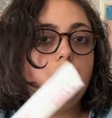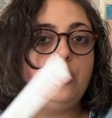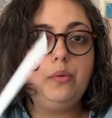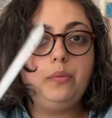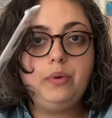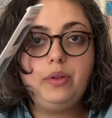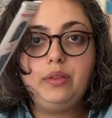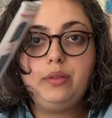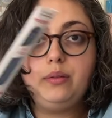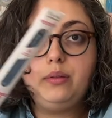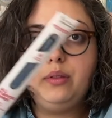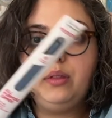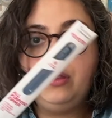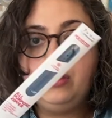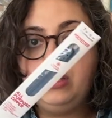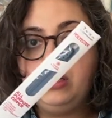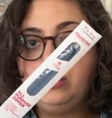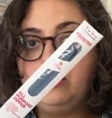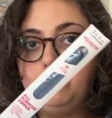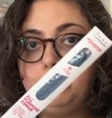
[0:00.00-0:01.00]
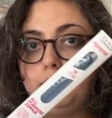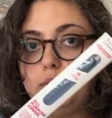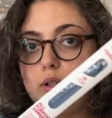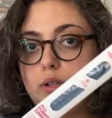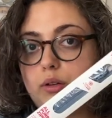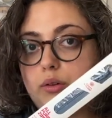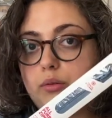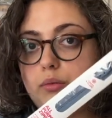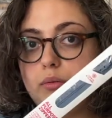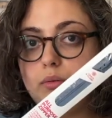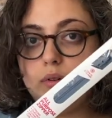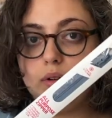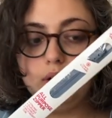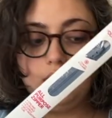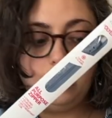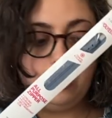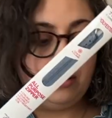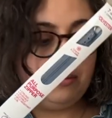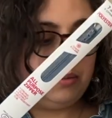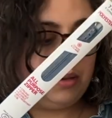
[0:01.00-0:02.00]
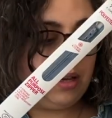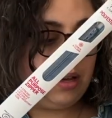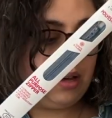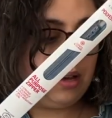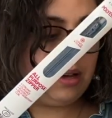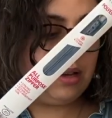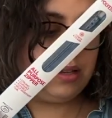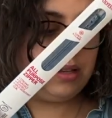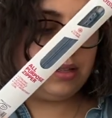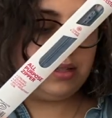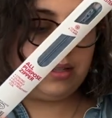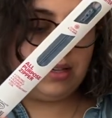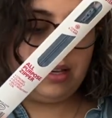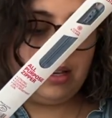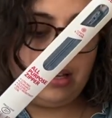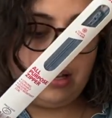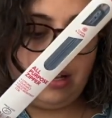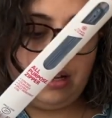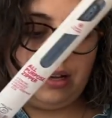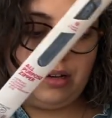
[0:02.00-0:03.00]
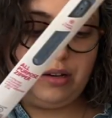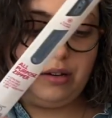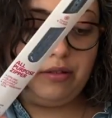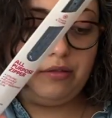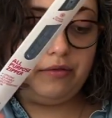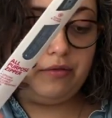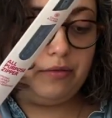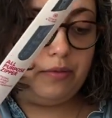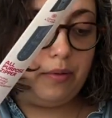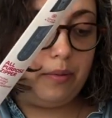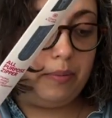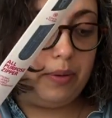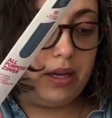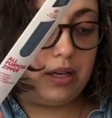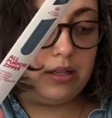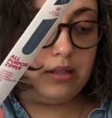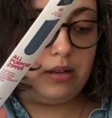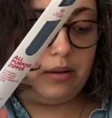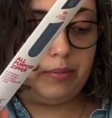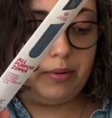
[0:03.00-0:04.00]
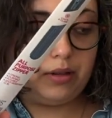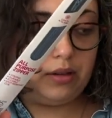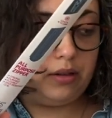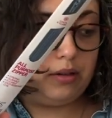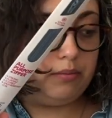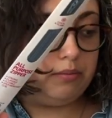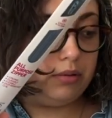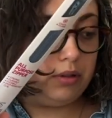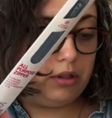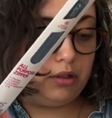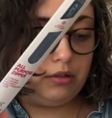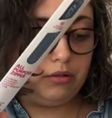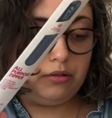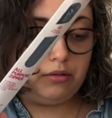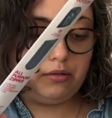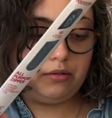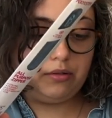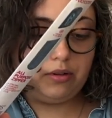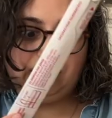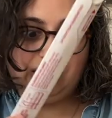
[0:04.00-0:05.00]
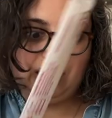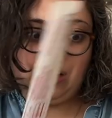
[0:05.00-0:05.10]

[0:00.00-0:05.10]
with this blue because it kind of picks up on the blue,